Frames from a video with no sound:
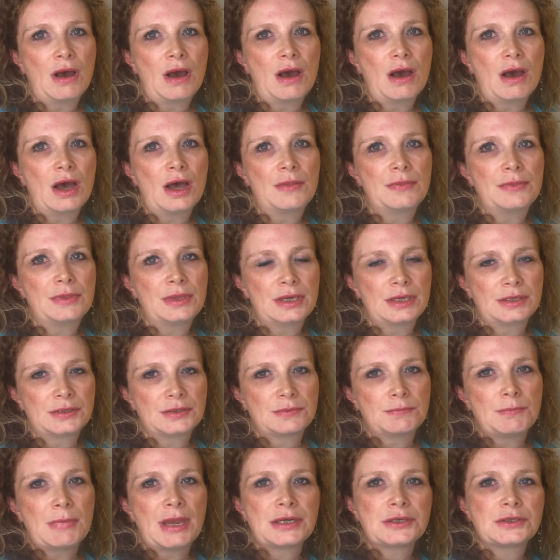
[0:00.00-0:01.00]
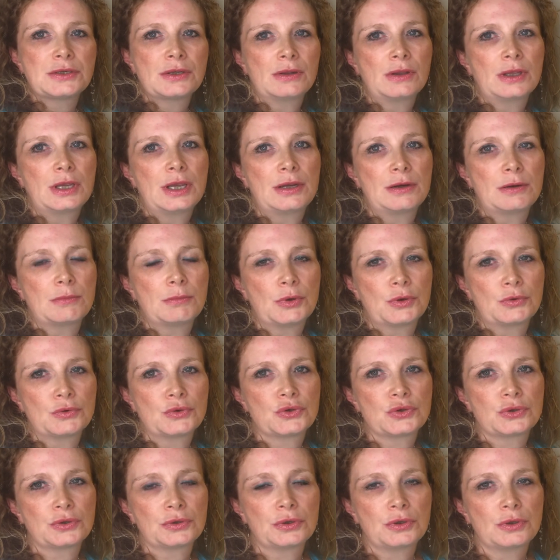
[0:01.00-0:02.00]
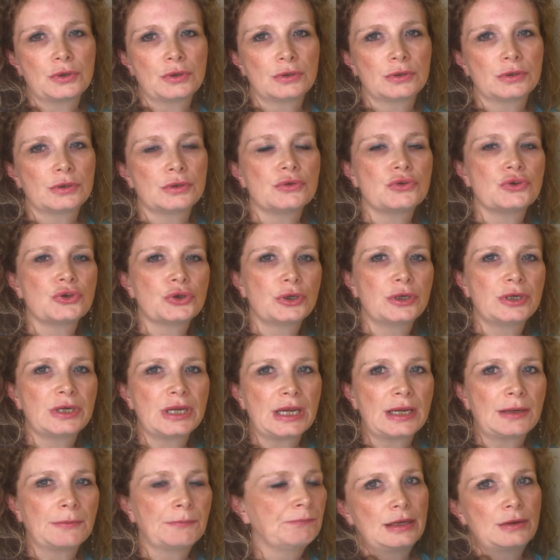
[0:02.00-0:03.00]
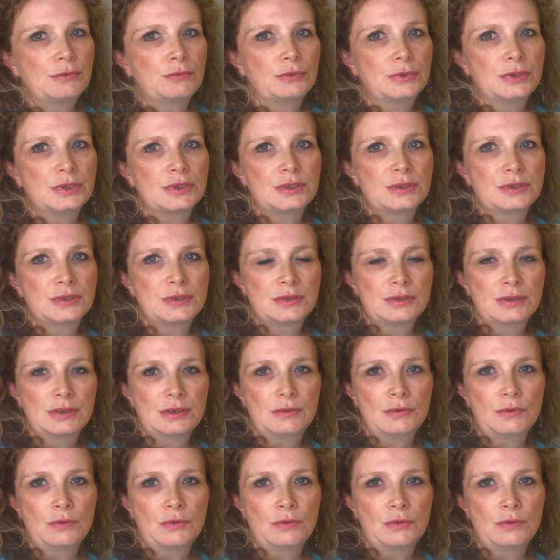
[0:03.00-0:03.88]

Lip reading: on this mental and emotional journey. It was